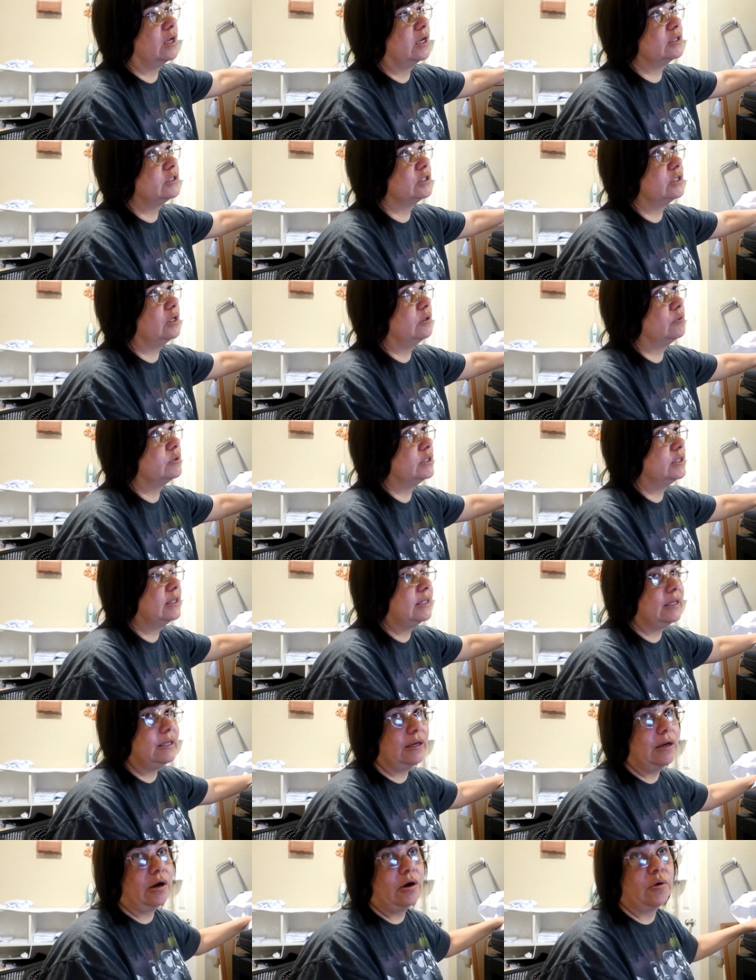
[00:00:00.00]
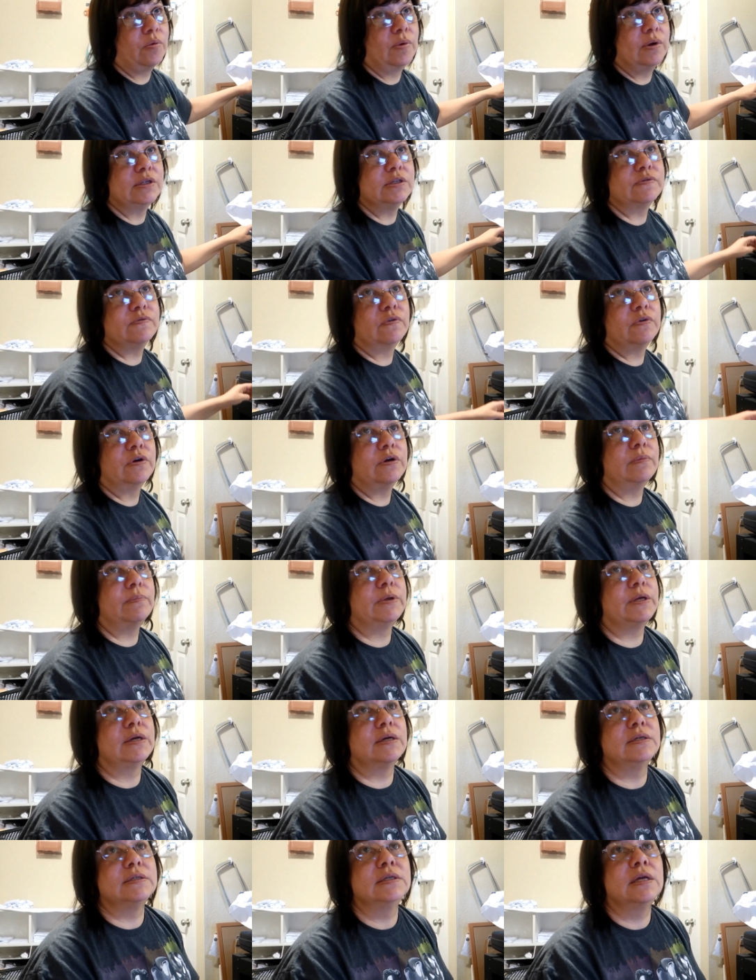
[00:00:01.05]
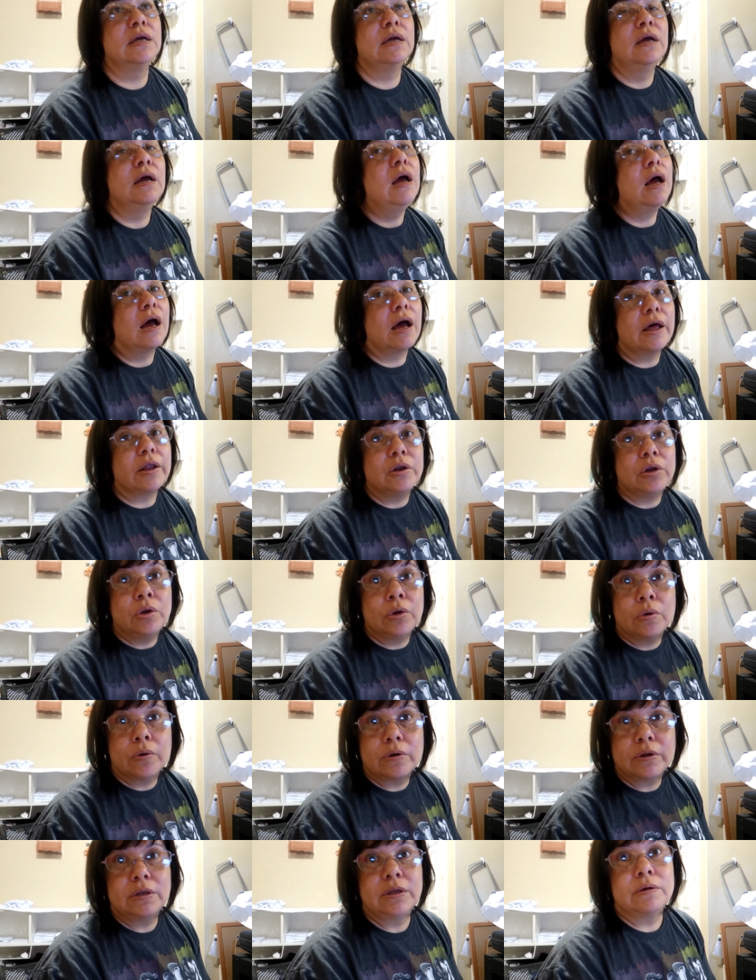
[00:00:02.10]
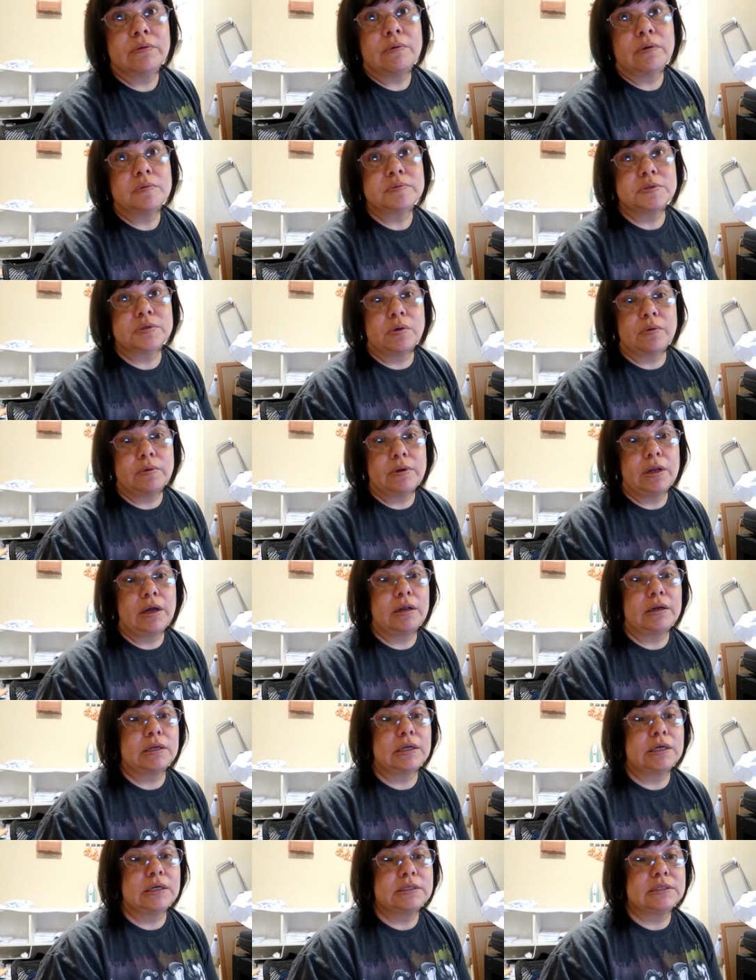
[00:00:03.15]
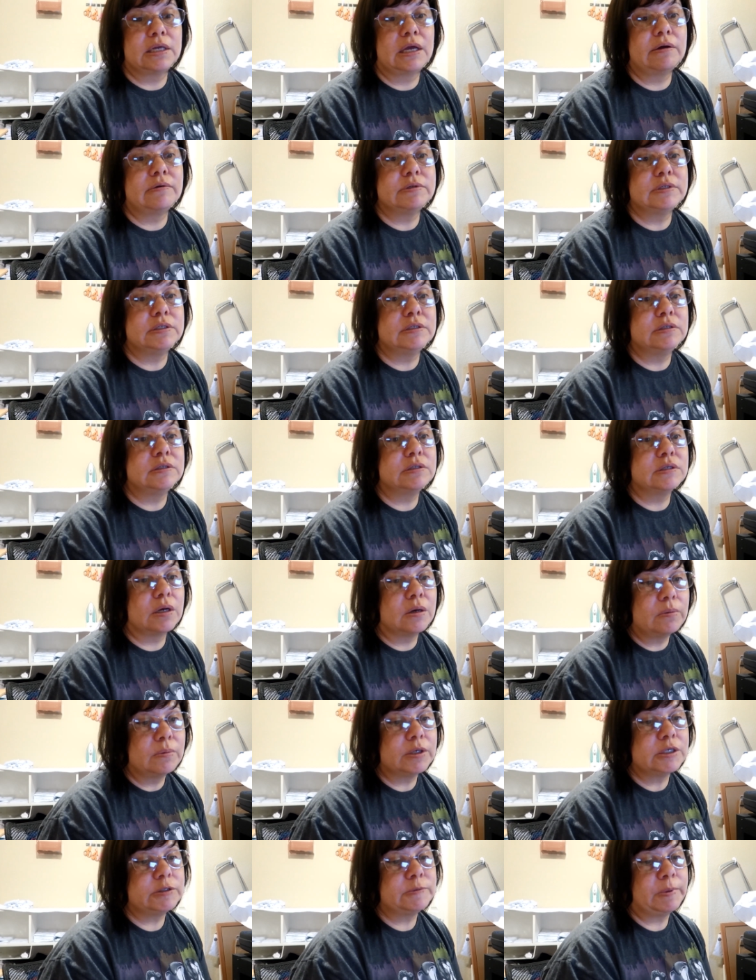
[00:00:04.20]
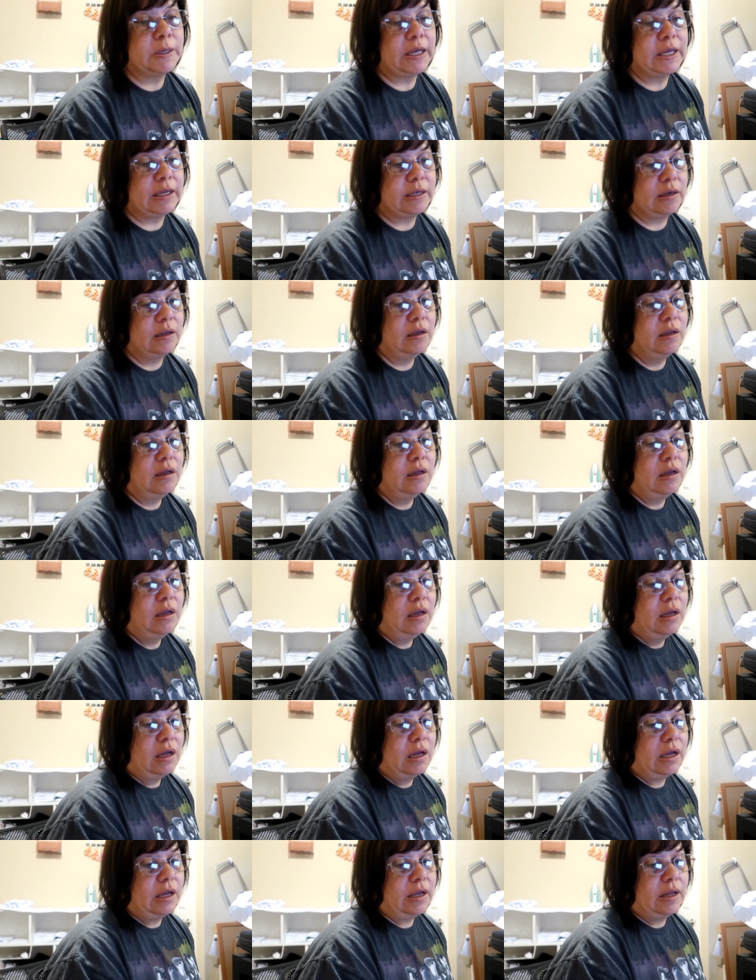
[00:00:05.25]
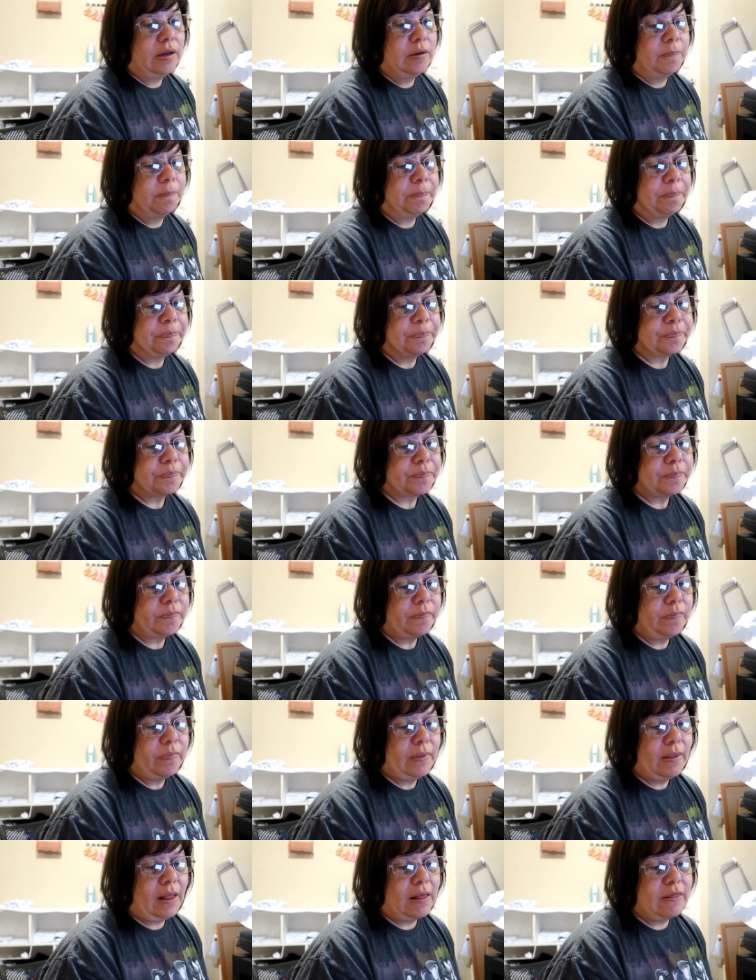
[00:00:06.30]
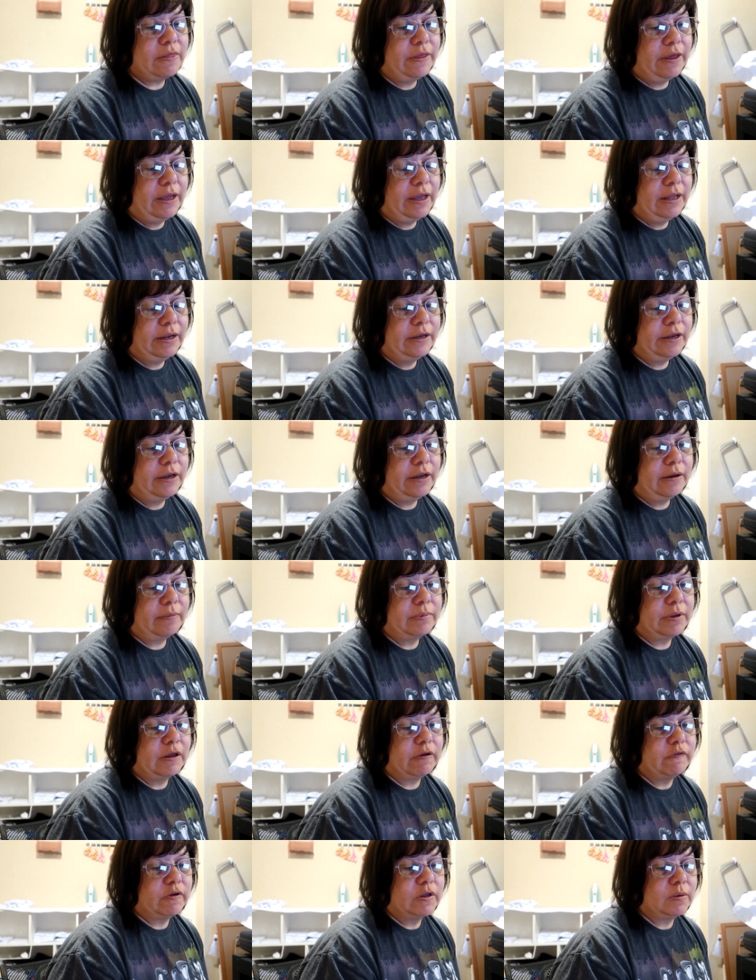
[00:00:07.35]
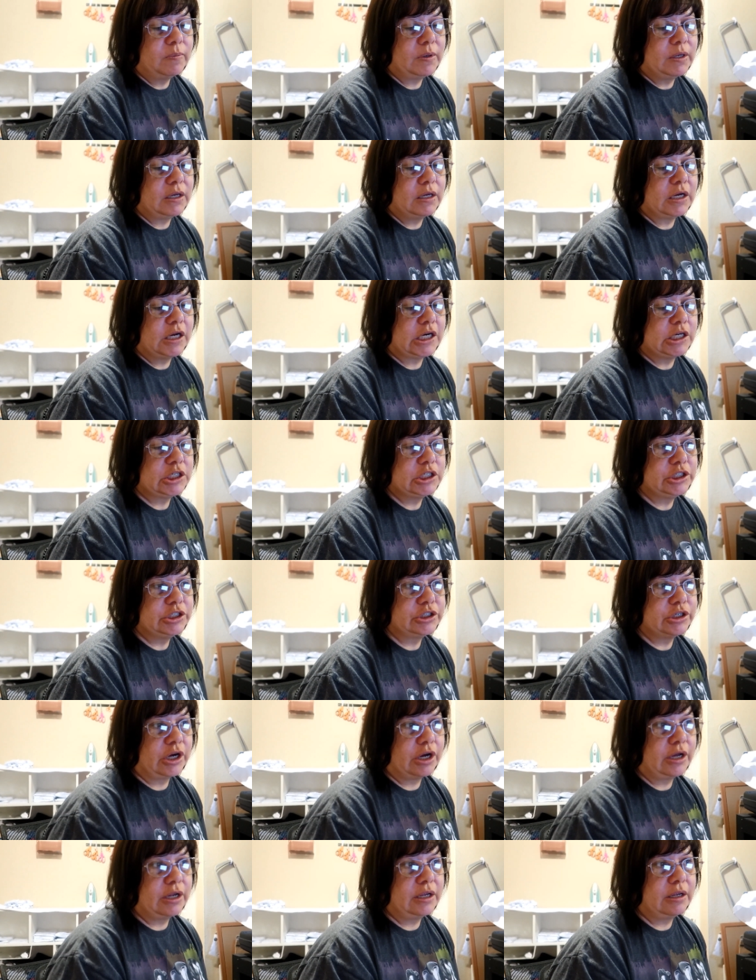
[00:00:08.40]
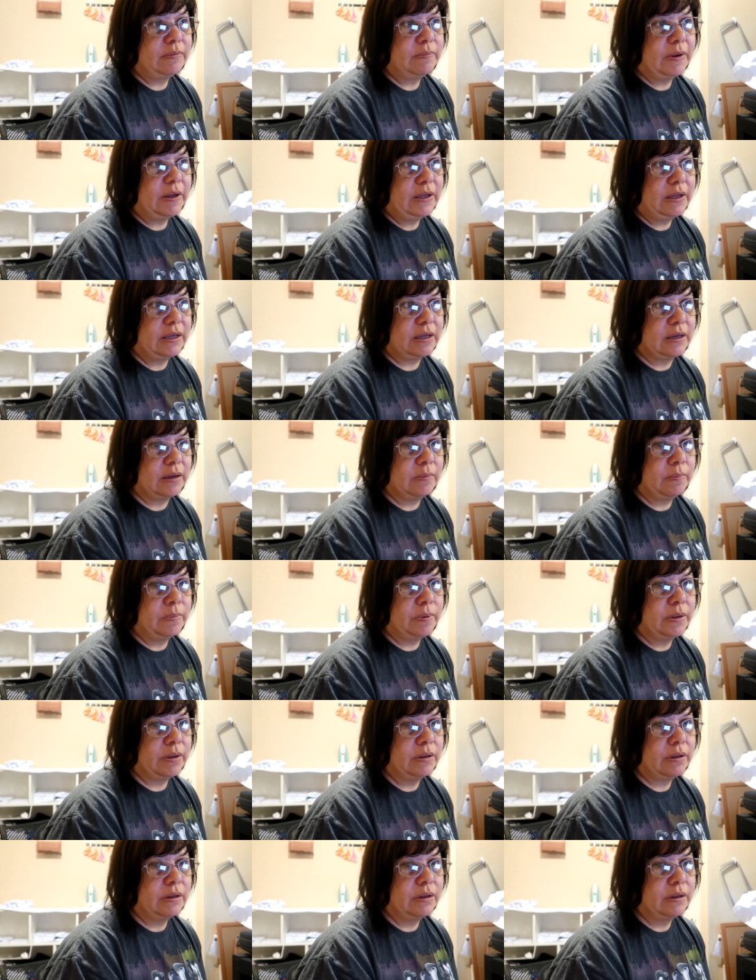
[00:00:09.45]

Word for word: Actually, I went to the ER once for it because I had no idea what was going on because I was in so much pain. And they ended up giving me a shot in my hip.